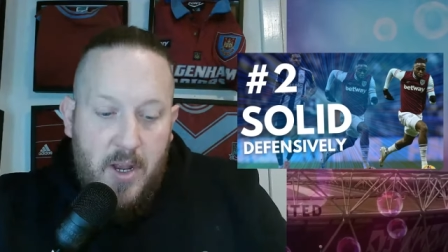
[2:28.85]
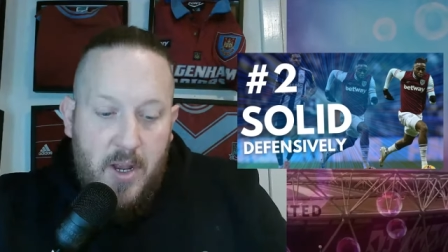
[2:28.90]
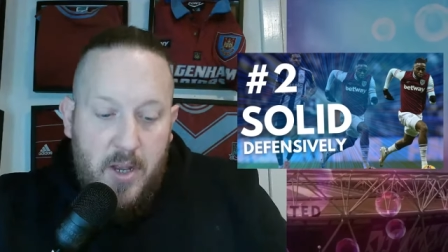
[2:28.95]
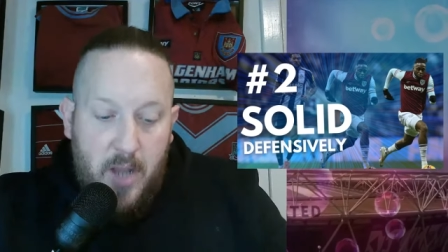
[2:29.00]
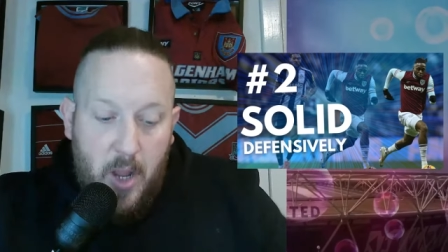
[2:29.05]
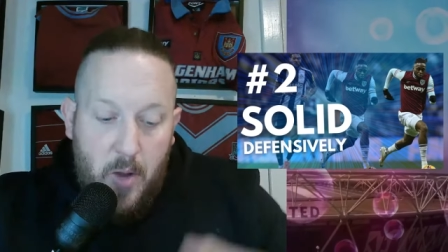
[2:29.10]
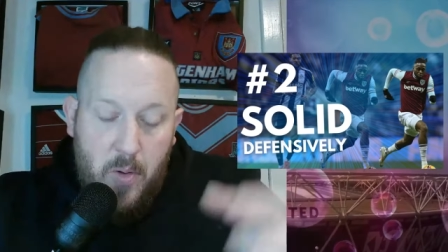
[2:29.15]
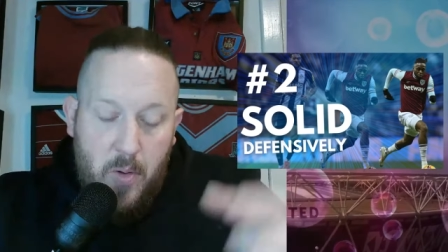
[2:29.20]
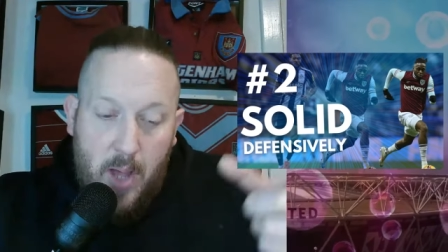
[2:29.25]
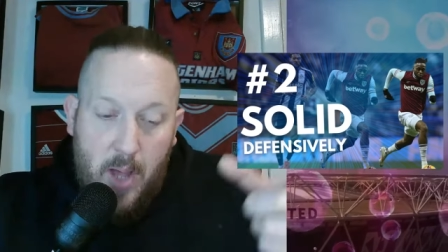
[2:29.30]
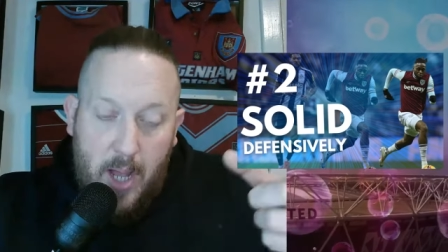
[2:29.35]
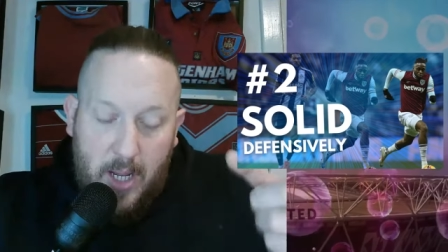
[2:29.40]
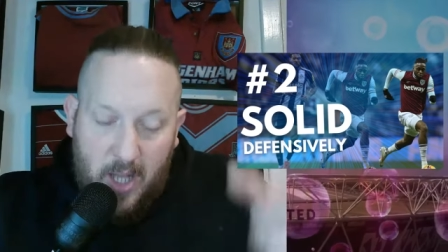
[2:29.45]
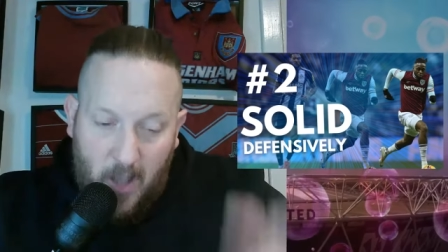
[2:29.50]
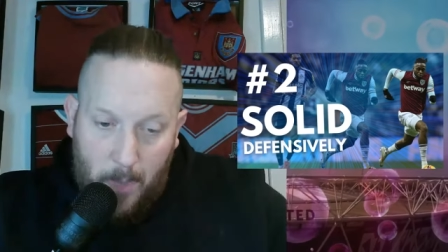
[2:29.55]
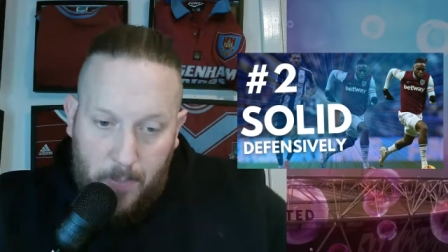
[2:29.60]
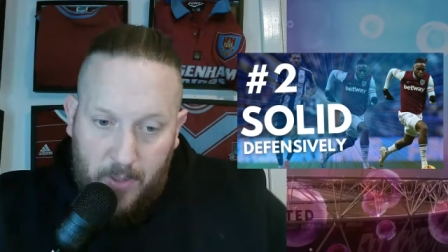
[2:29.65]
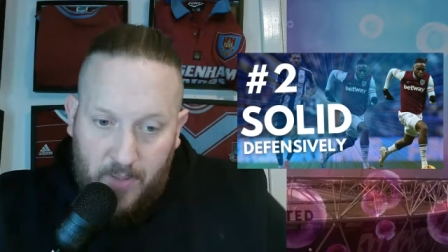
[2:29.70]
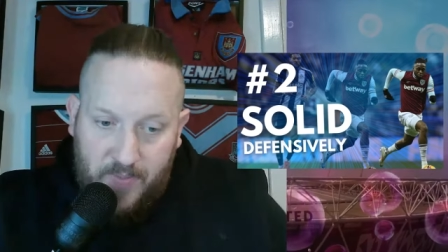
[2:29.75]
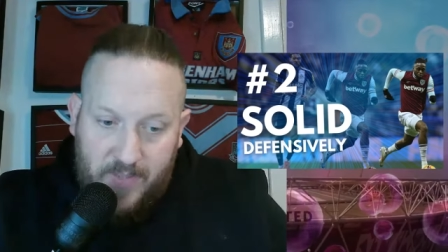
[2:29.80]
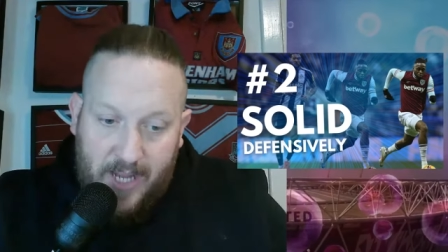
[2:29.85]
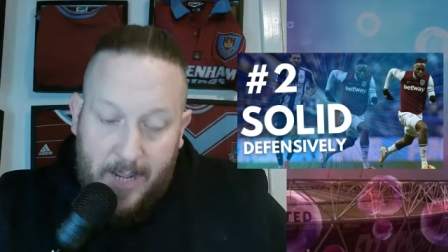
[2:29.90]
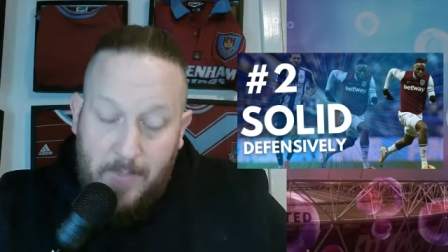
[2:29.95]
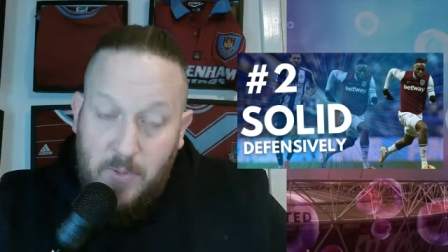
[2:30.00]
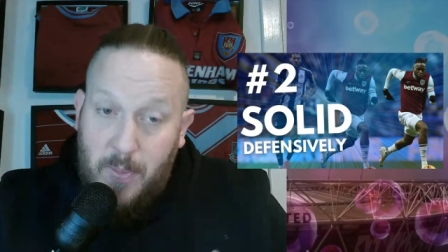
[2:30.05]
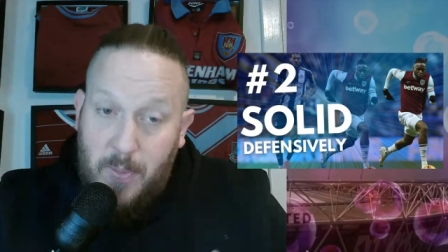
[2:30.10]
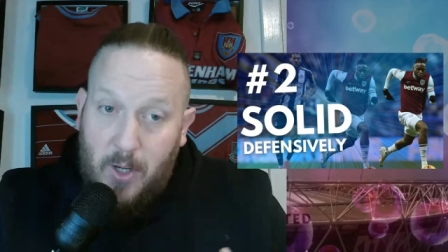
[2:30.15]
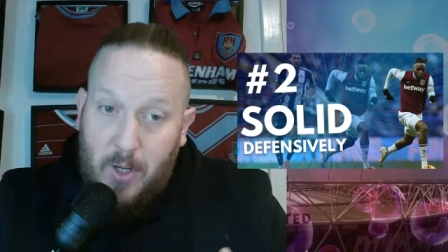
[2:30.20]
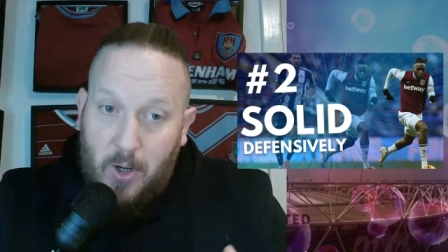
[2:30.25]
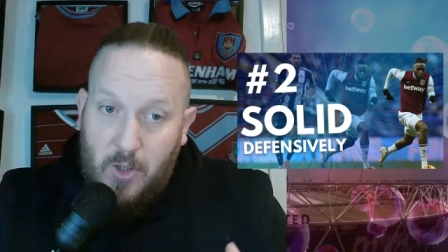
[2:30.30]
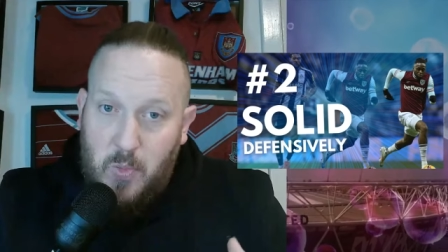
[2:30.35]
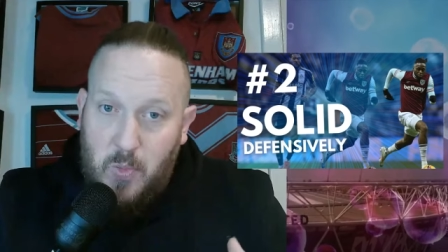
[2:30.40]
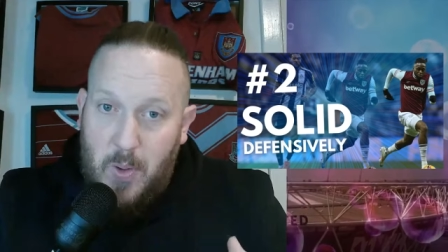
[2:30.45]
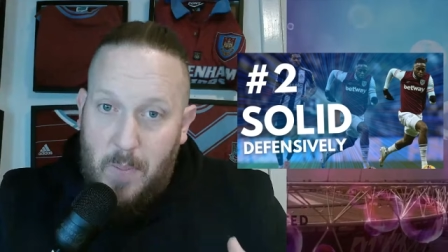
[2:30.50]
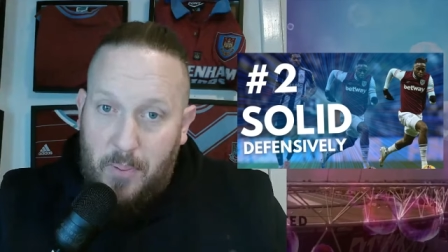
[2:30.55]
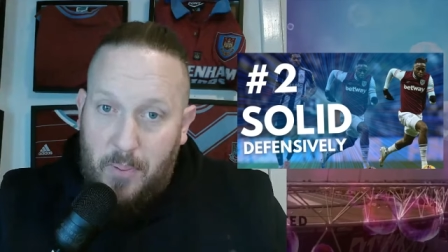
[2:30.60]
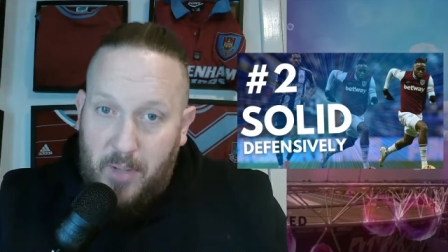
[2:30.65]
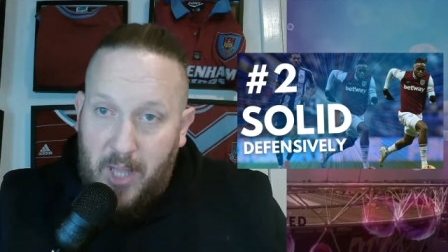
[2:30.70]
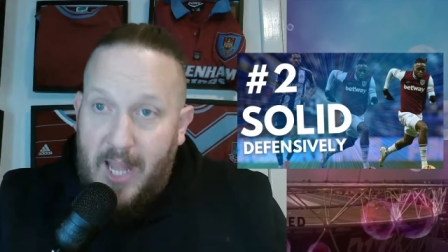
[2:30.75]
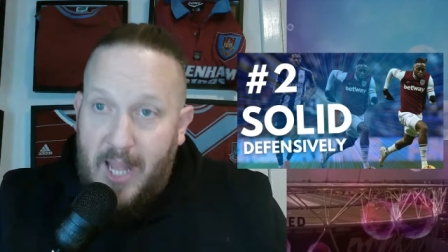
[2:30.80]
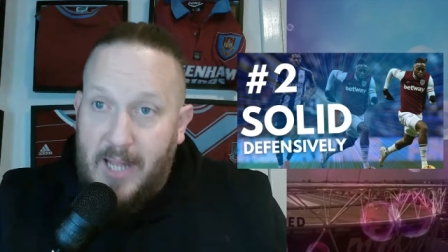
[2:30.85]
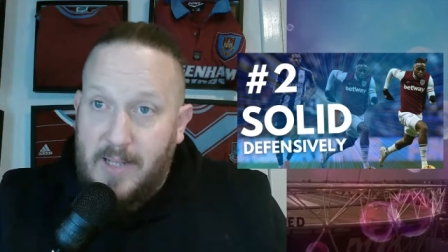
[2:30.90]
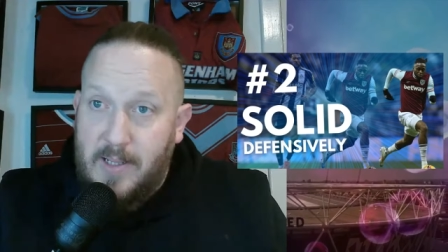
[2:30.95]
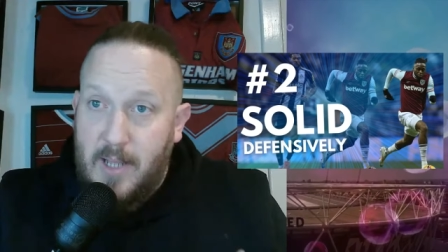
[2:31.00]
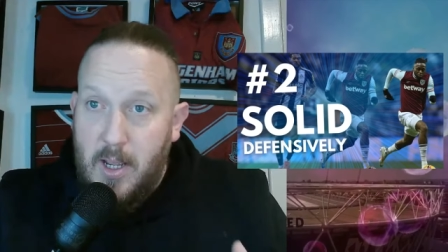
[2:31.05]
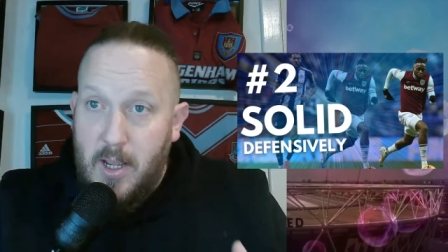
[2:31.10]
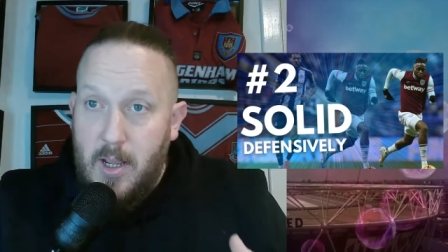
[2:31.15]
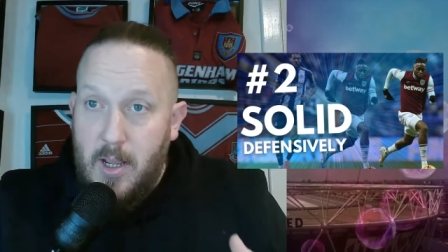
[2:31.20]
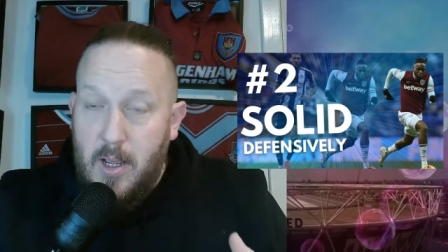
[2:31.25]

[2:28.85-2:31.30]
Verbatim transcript: Now, a couple of times, because we played